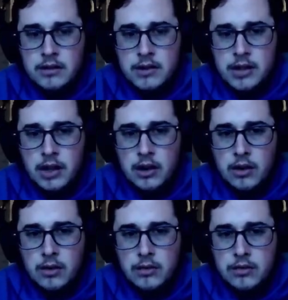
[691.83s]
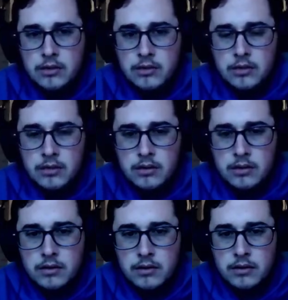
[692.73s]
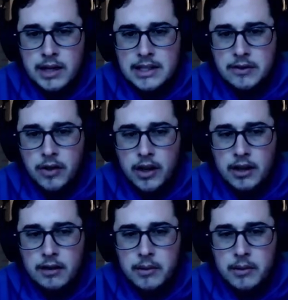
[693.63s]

So that's fun.